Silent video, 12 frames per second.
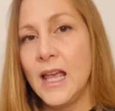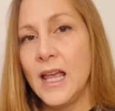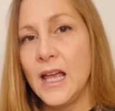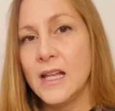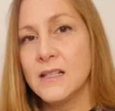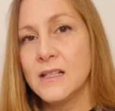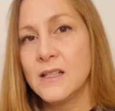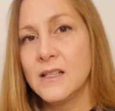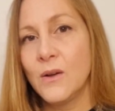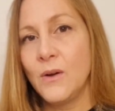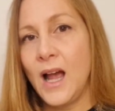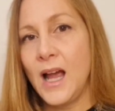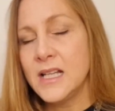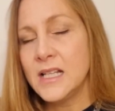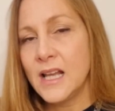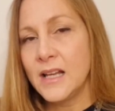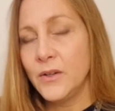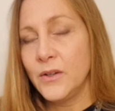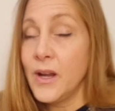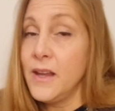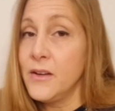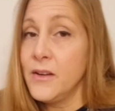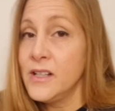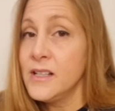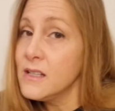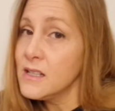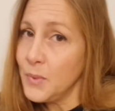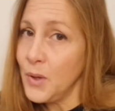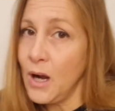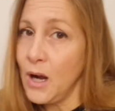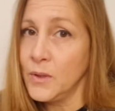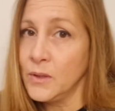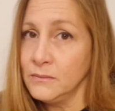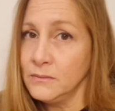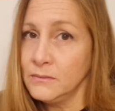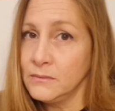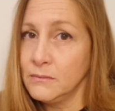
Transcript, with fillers: And so I decided, okay, there is this problem